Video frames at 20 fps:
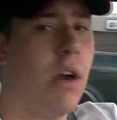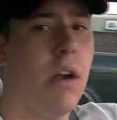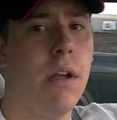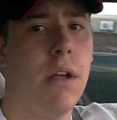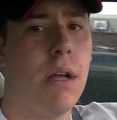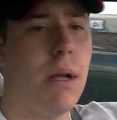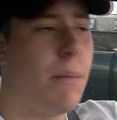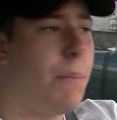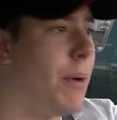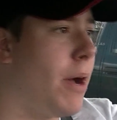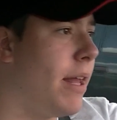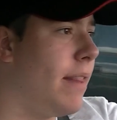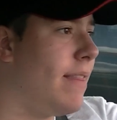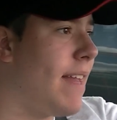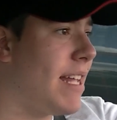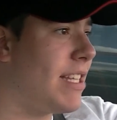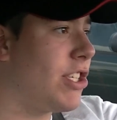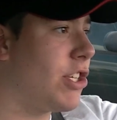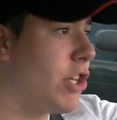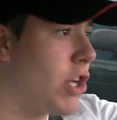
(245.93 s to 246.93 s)
but
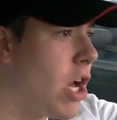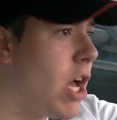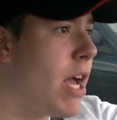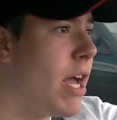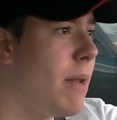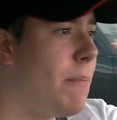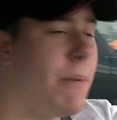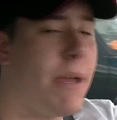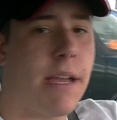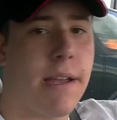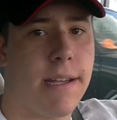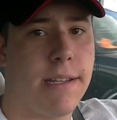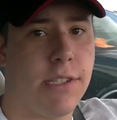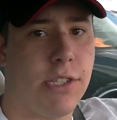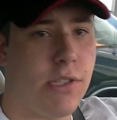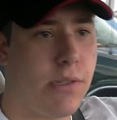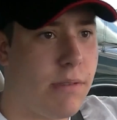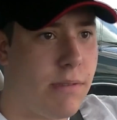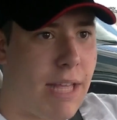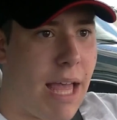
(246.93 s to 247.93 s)
that's good
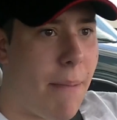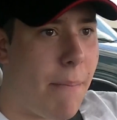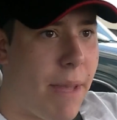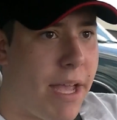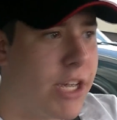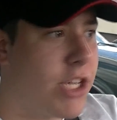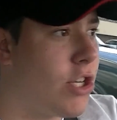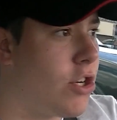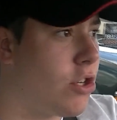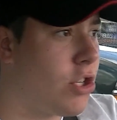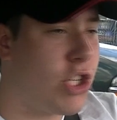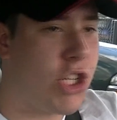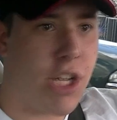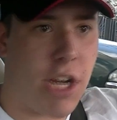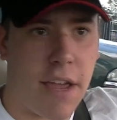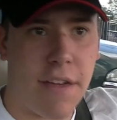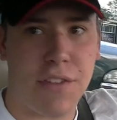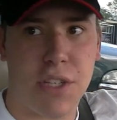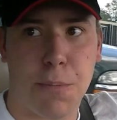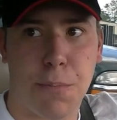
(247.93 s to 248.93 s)
because that makes your
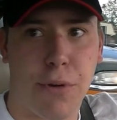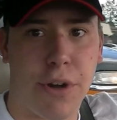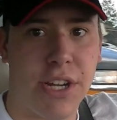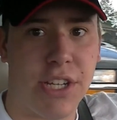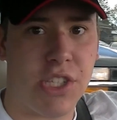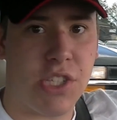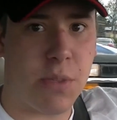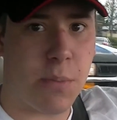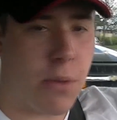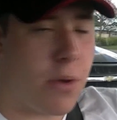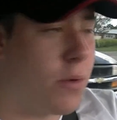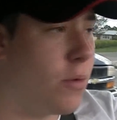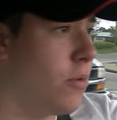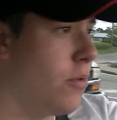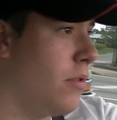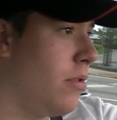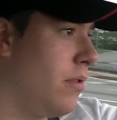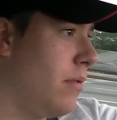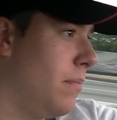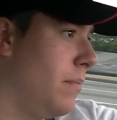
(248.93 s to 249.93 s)
shifts pretty
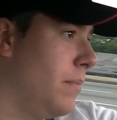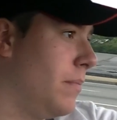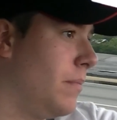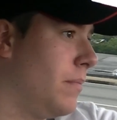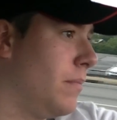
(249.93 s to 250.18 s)
smooth.